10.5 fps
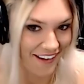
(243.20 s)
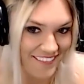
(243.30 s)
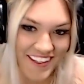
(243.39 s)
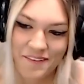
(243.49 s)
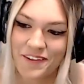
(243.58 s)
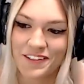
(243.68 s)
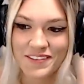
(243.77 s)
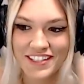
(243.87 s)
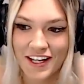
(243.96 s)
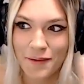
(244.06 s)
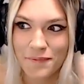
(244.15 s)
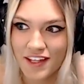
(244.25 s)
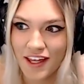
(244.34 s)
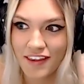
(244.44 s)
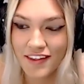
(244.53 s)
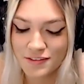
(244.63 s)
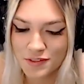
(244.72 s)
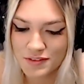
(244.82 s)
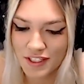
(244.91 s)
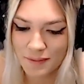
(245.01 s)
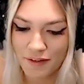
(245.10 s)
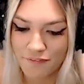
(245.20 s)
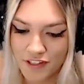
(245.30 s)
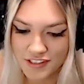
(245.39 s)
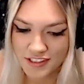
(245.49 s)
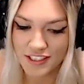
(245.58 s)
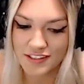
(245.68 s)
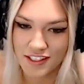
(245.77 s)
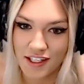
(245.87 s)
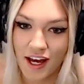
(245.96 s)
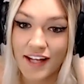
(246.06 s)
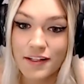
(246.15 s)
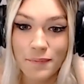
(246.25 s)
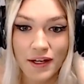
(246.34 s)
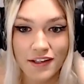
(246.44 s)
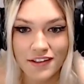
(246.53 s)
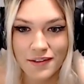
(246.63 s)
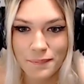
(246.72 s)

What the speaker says: I've done it multiple times, and this was like my first season. I did my